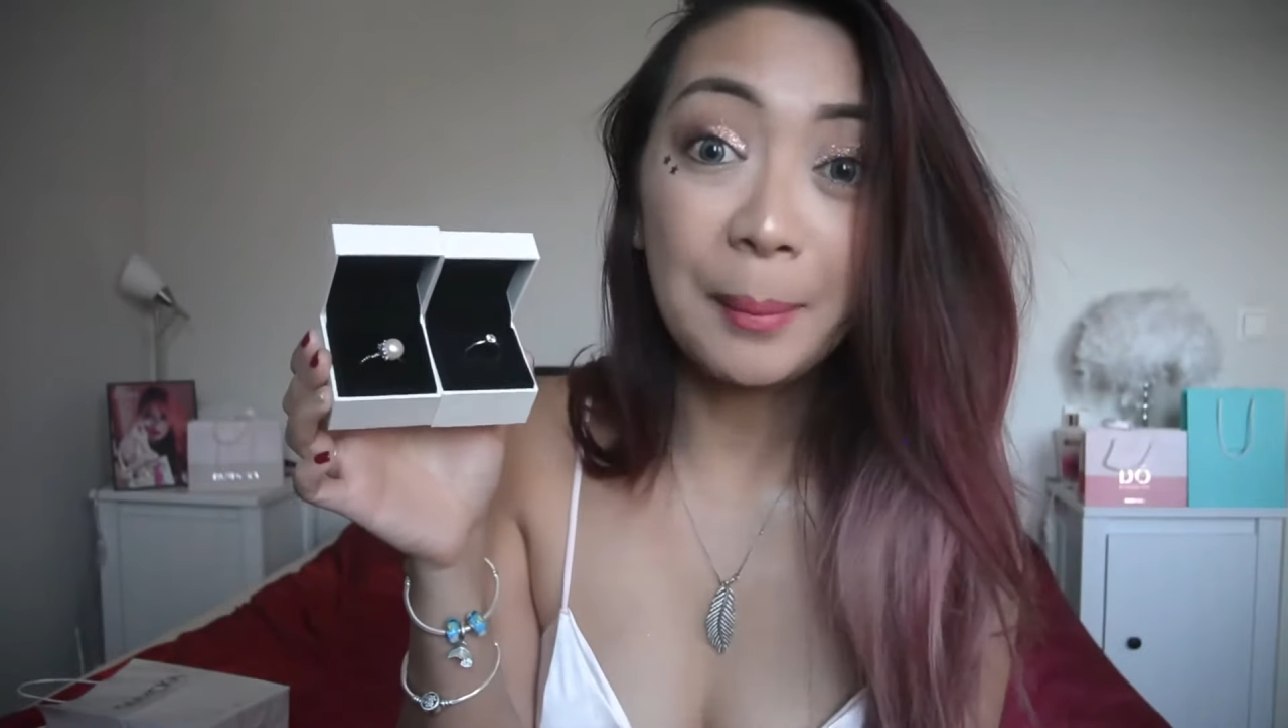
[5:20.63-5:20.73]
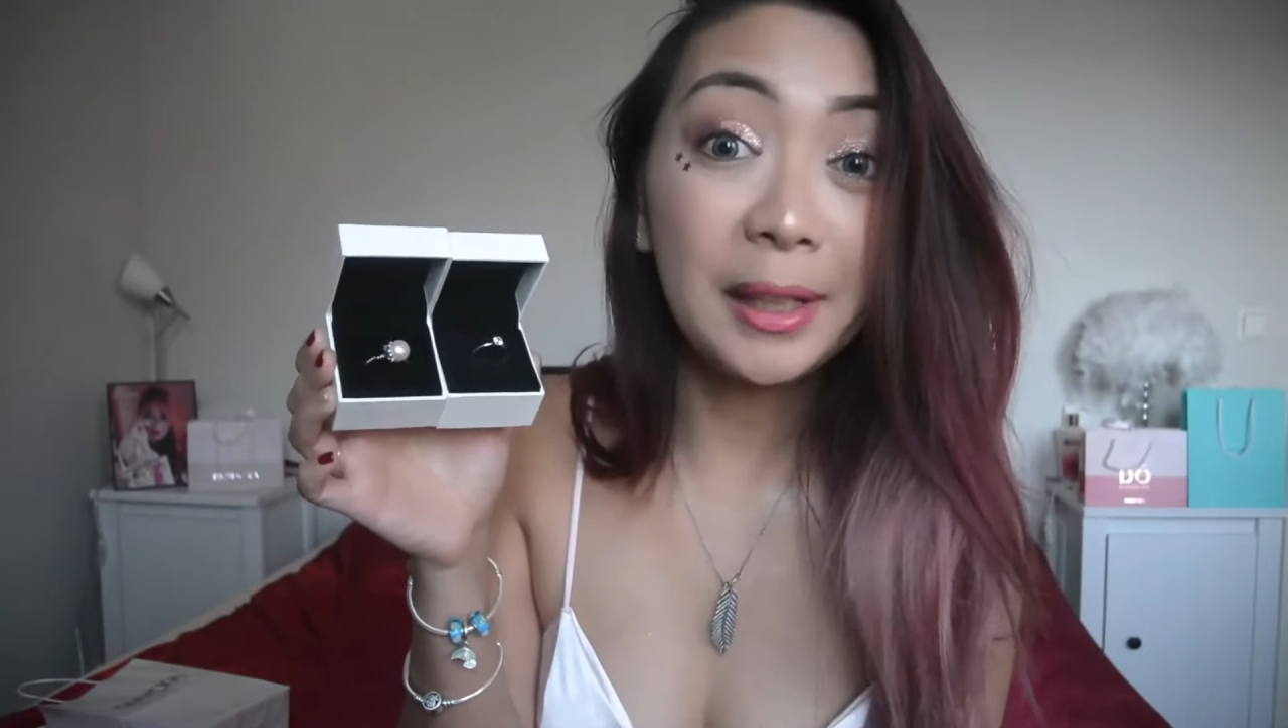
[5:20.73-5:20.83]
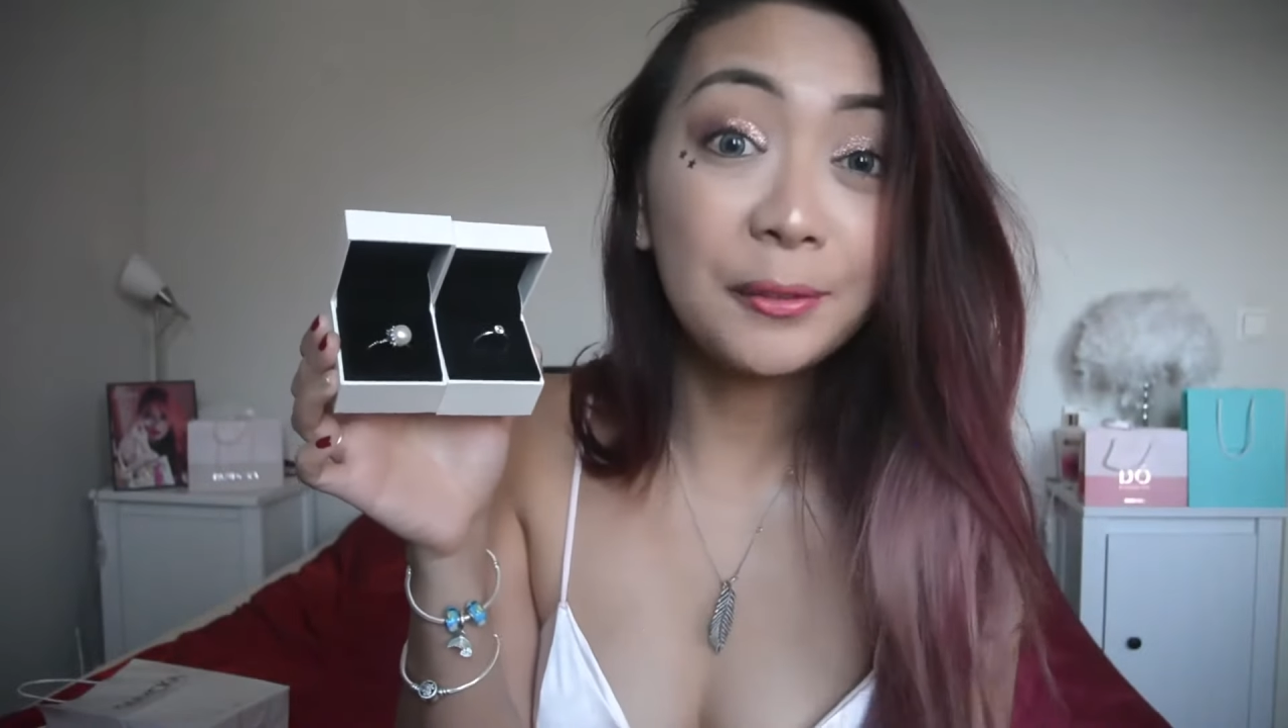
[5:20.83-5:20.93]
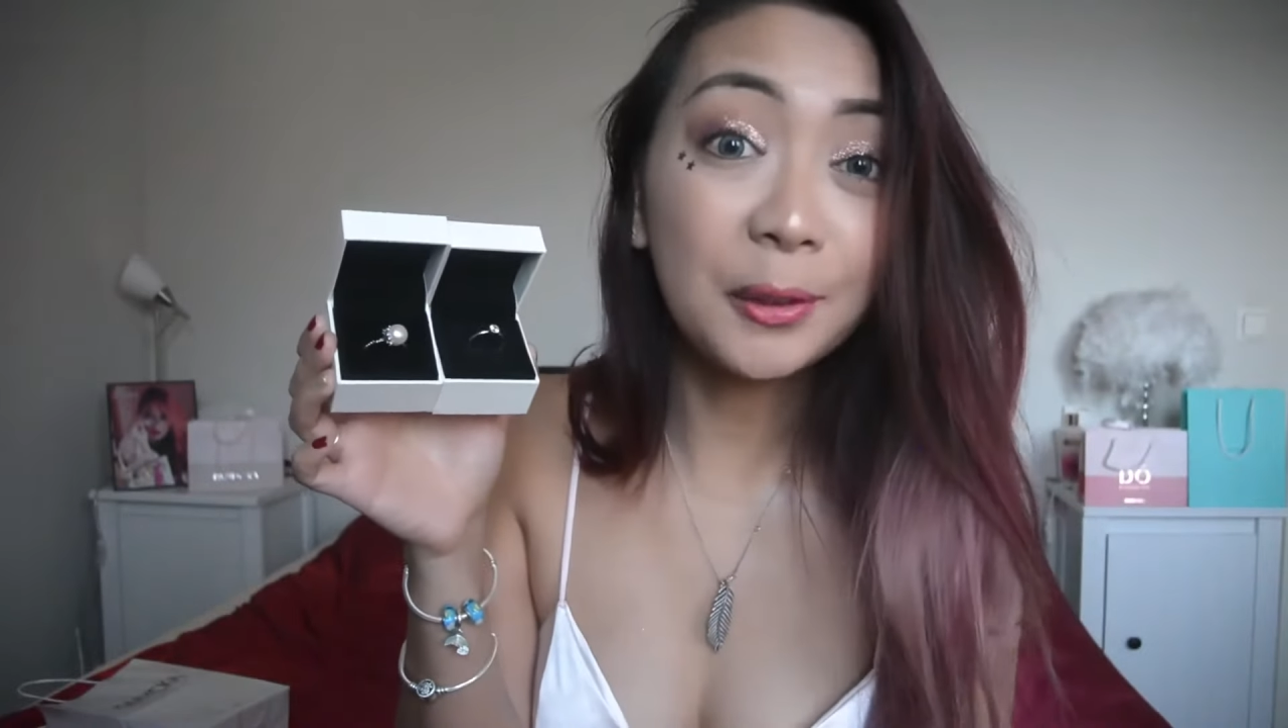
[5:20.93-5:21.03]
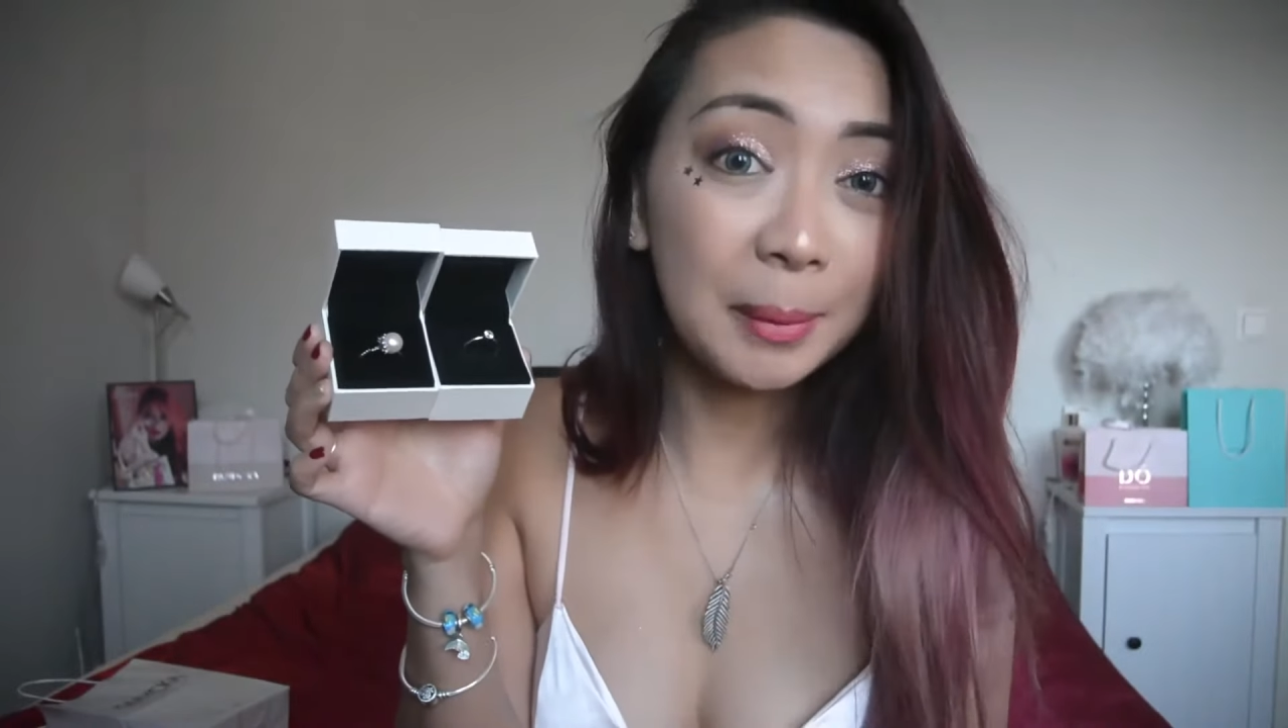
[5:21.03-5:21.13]

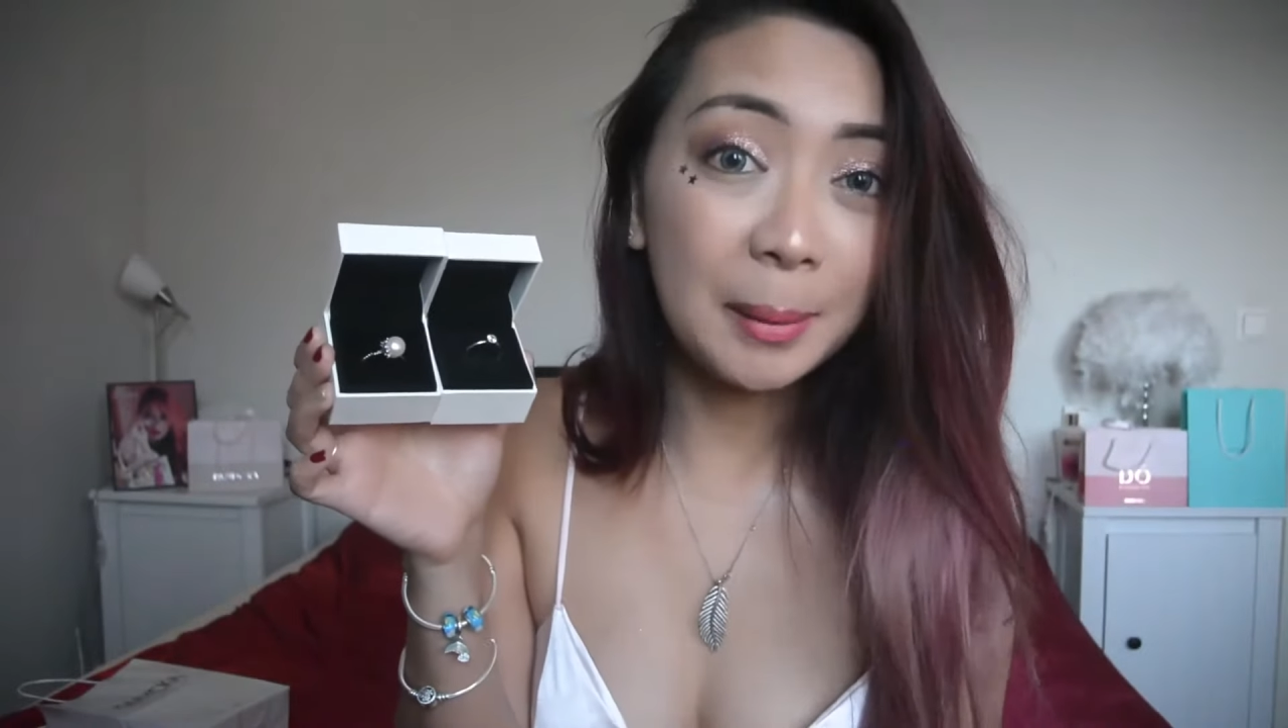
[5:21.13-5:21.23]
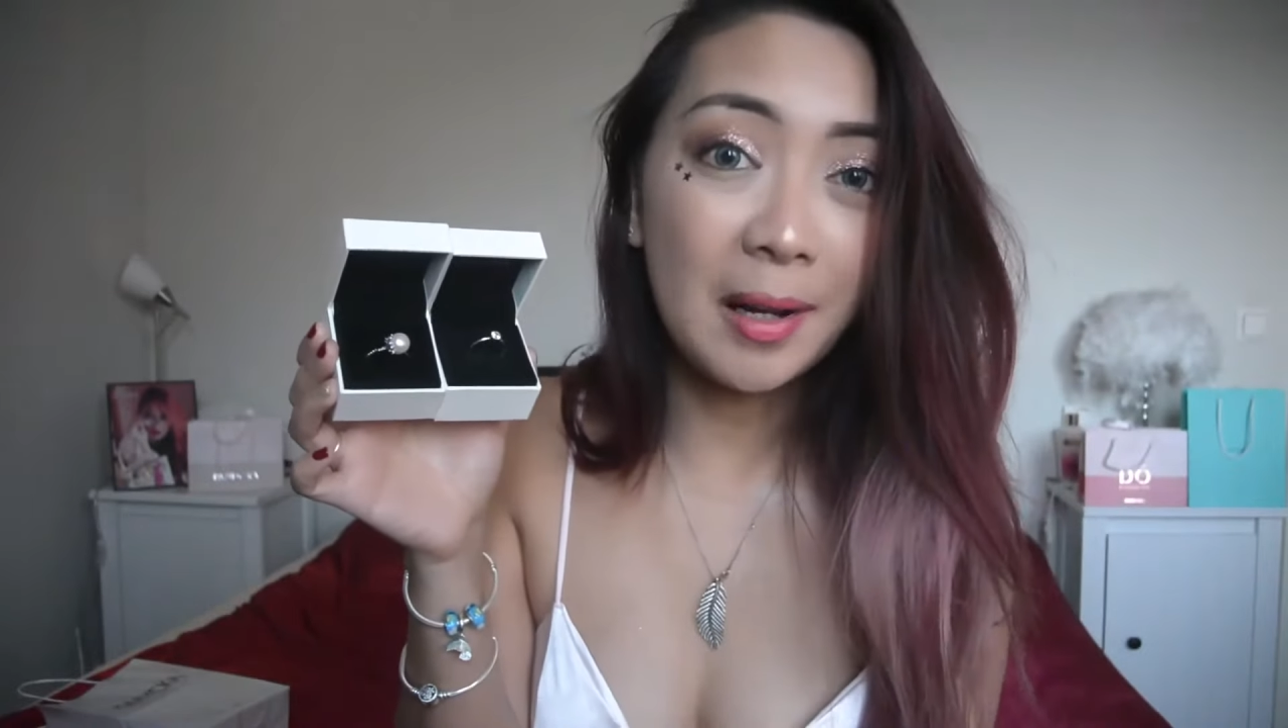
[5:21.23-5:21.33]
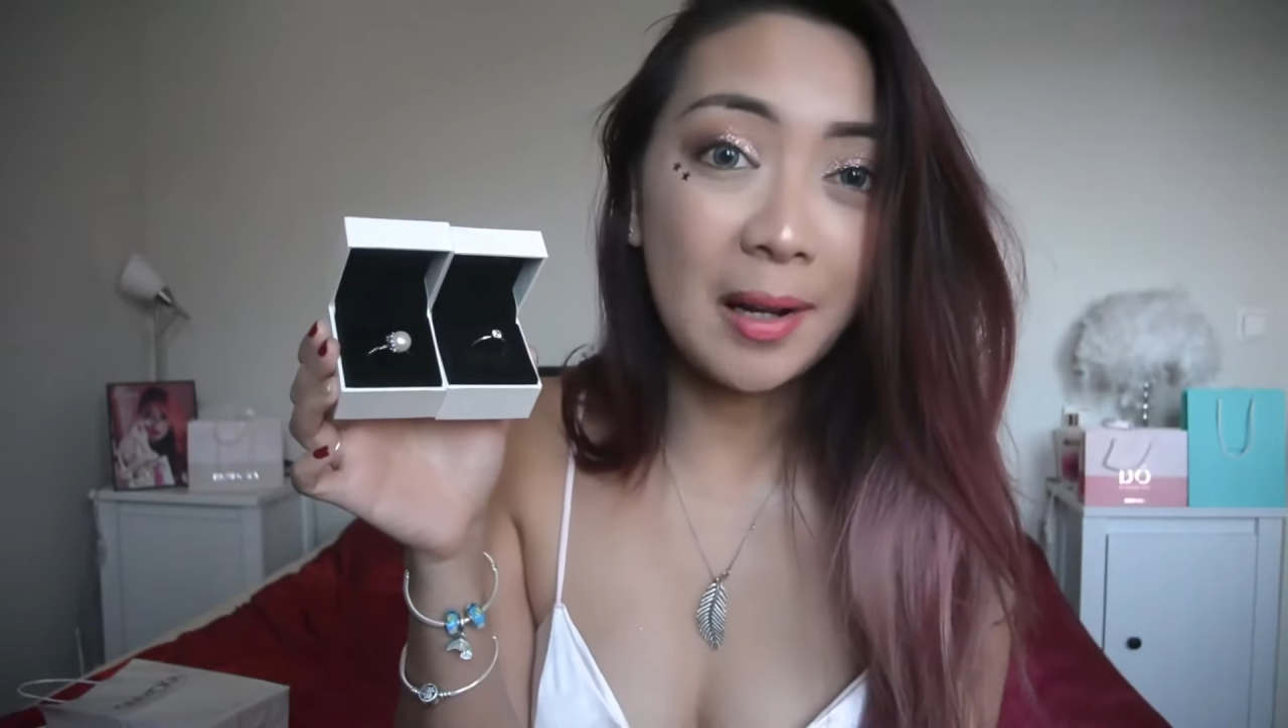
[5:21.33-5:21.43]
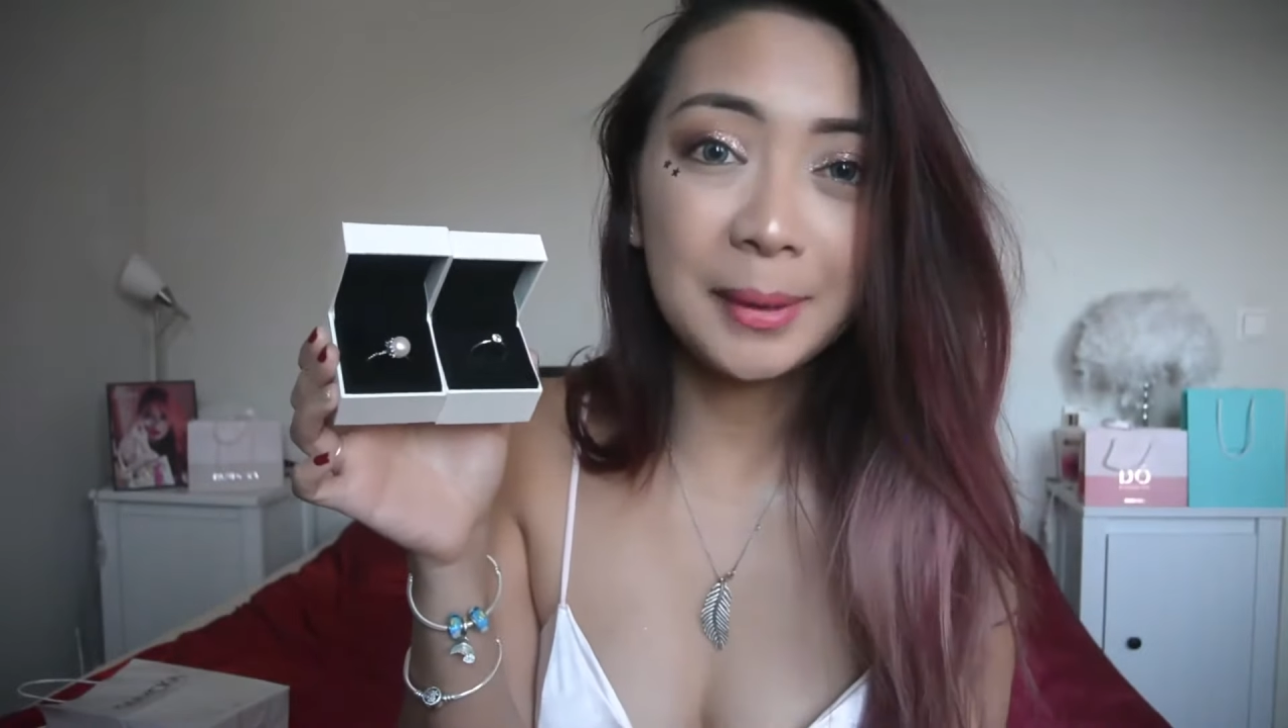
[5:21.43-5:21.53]
And for my mom,